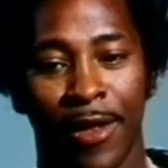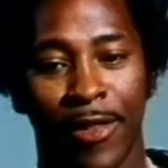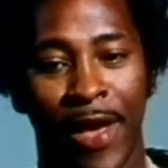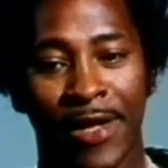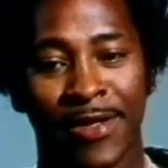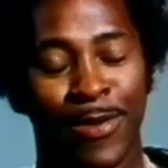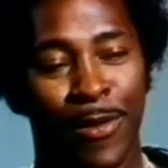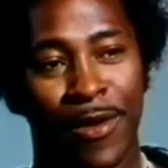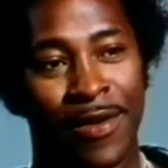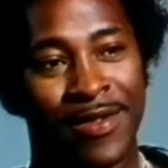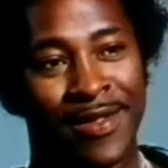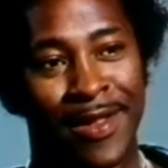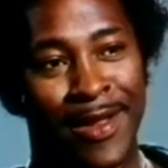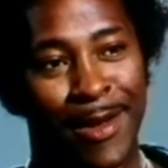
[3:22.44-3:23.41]
that's
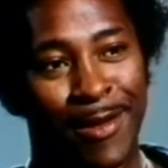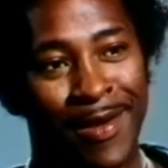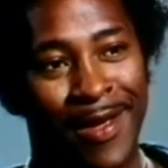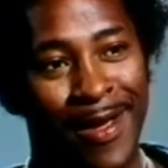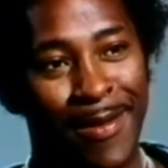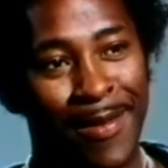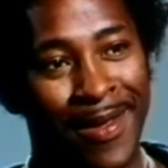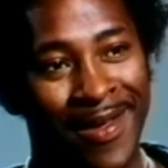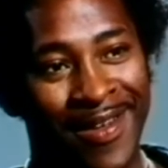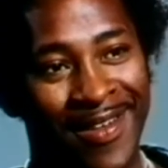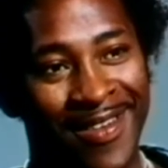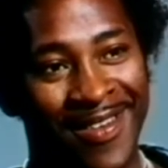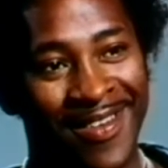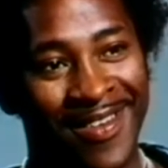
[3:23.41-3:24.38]
worse than the leukemia.
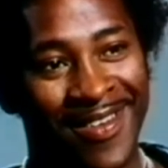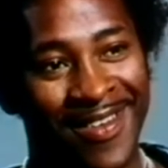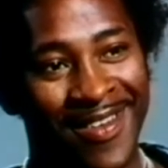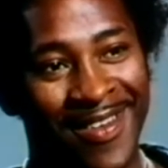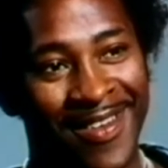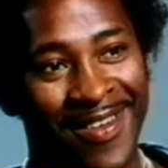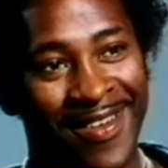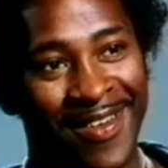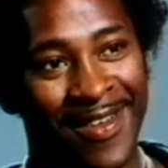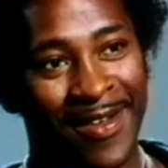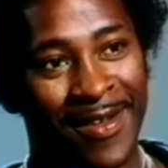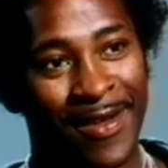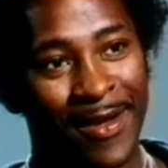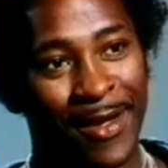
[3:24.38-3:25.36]

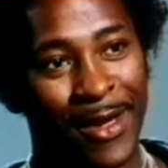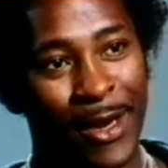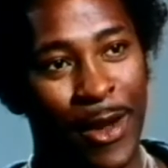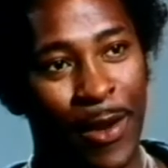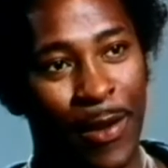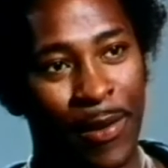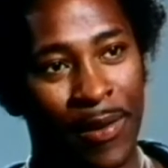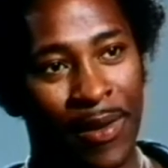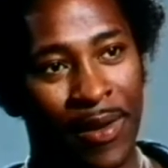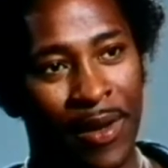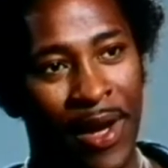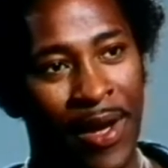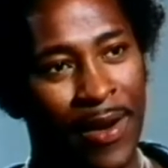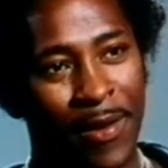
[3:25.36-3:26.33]
You know?
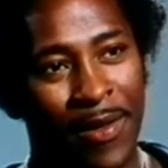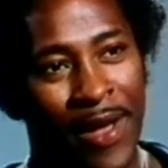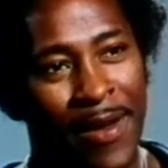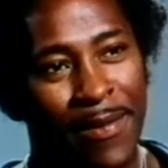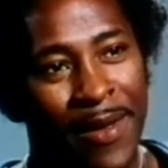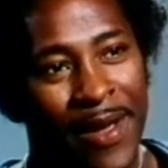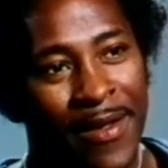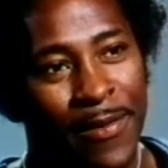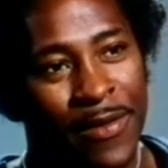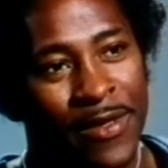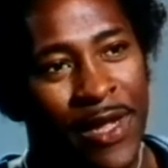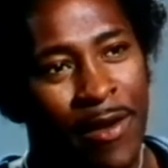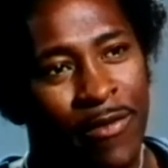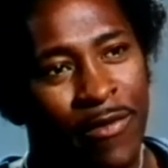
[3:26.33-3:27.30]
I know that may
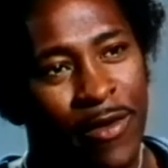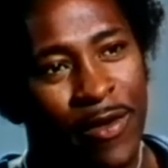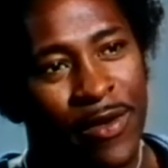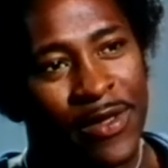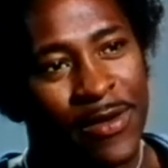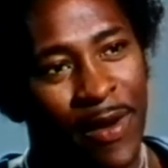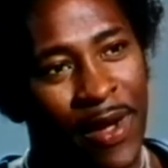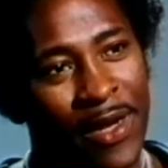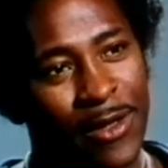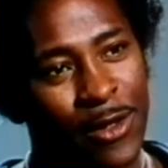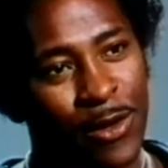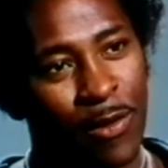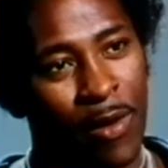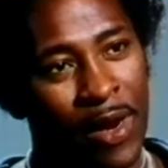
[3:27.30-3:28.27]
sound very
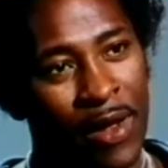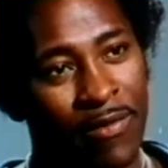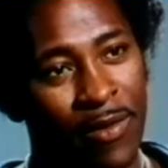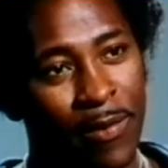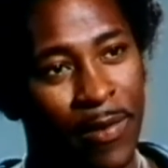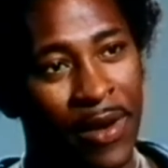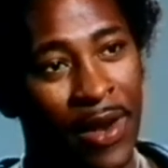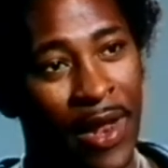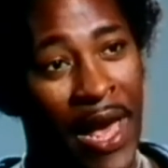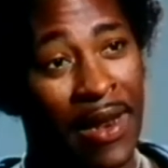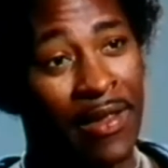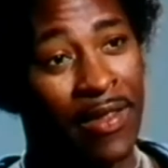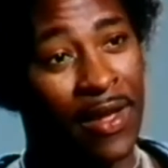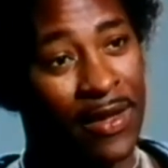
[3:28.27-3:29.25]
strange or whatever, but a
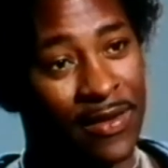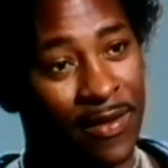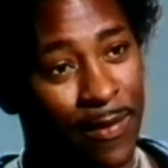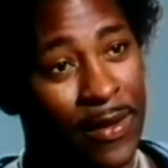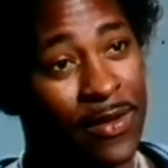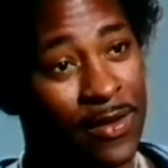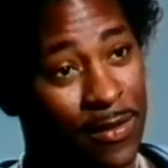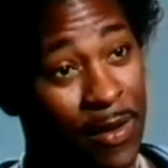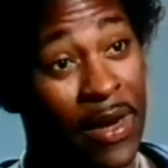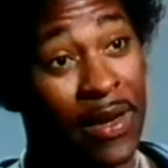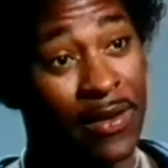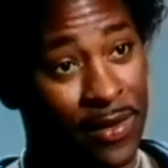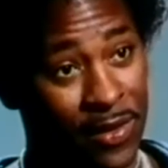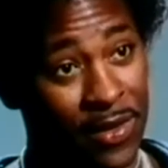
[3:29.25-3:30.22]
lot of things have been
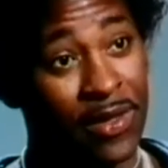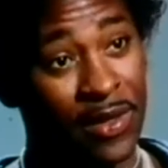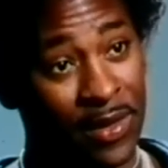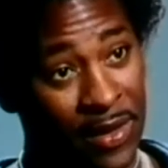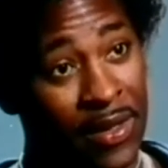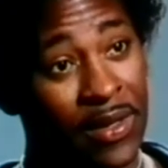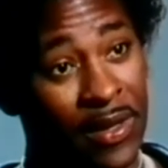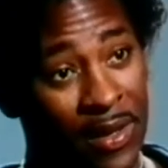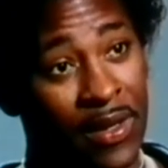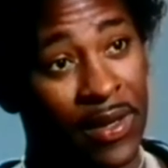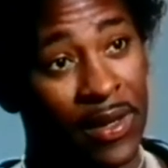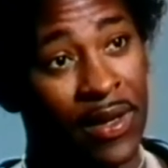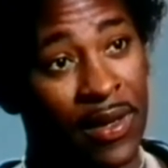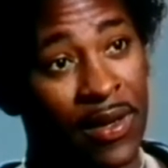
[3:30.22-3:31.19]
strange,
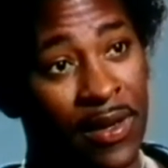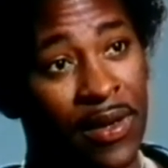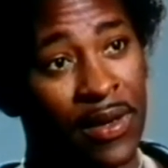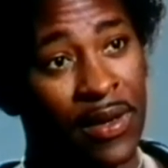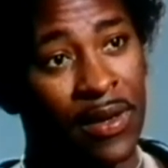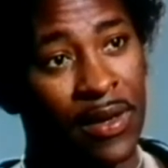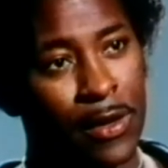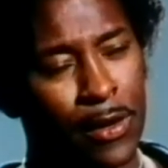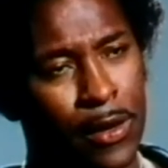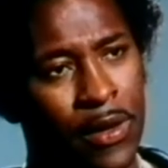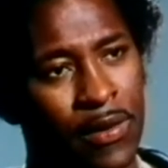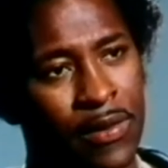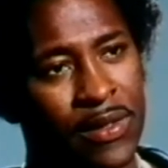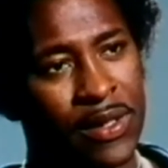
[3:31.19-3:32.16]
you
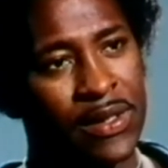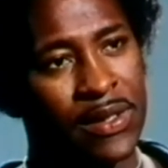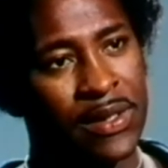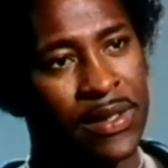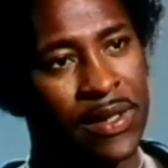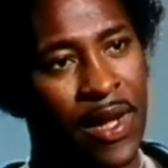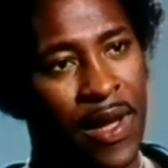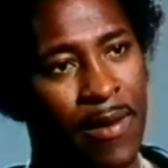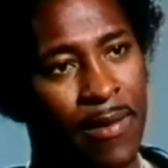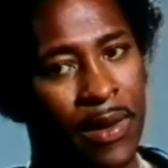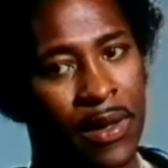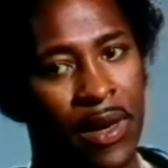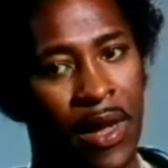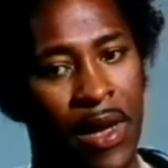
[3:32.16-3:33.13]
know, since this time.
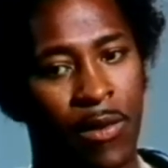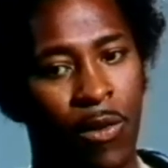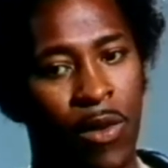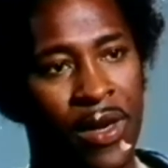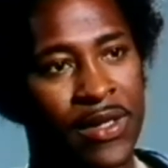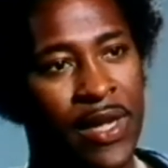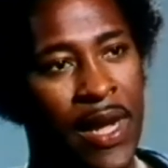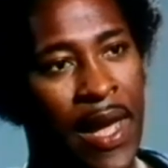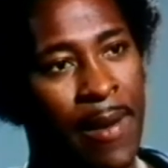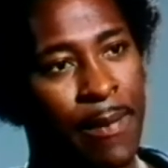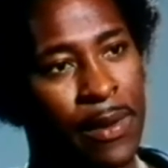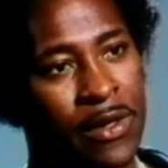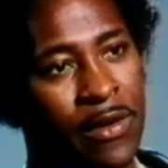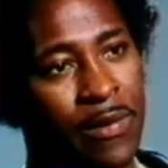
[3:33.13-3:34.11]
And what has
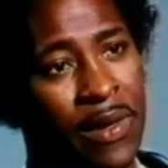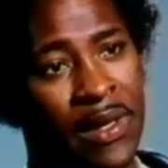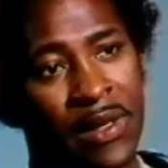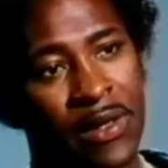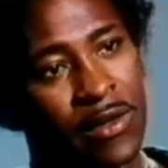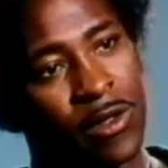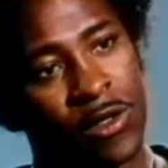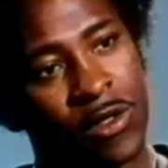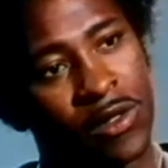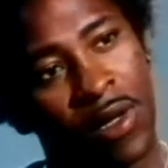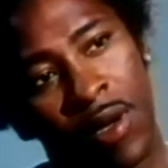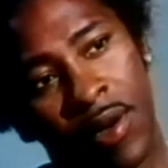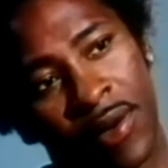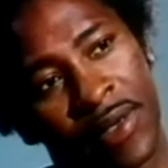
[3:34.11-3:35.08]
happened to me didn't just
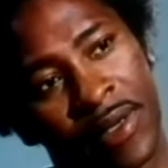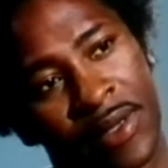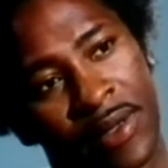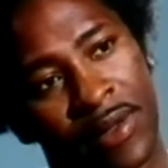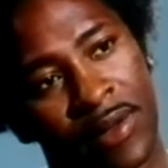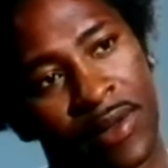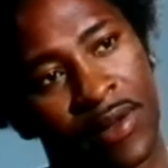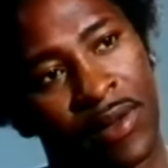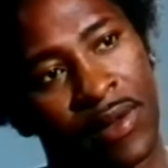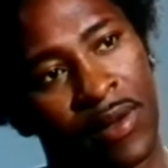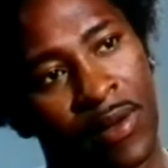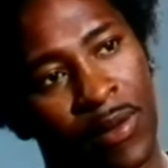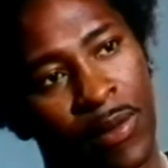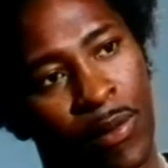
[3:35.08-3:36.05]
start
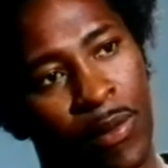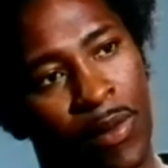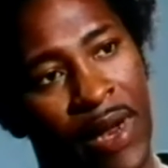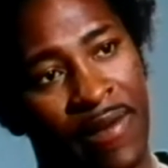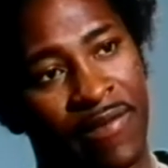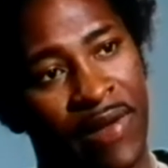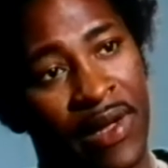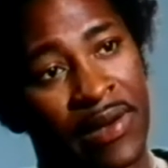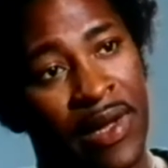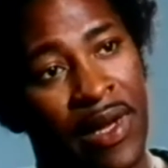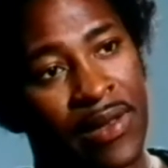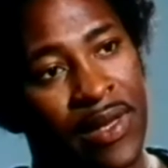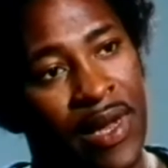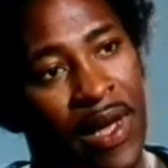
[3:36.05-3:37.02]
when I found
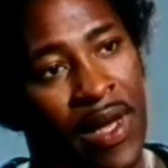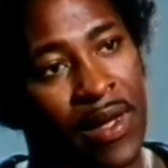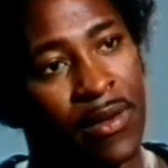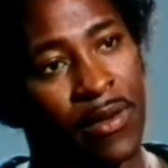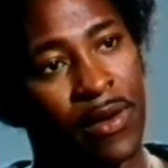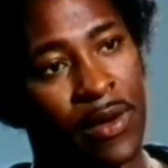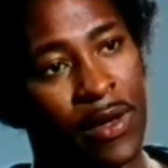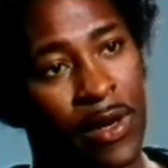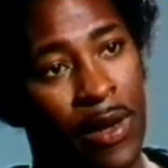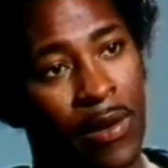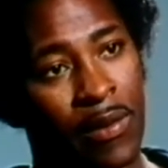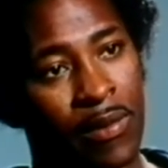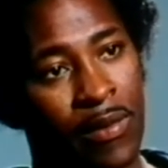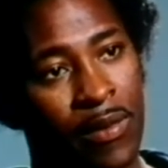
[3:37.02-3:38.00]
out that I, you
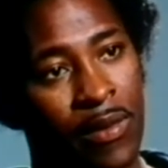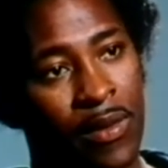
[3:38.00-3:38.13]
know,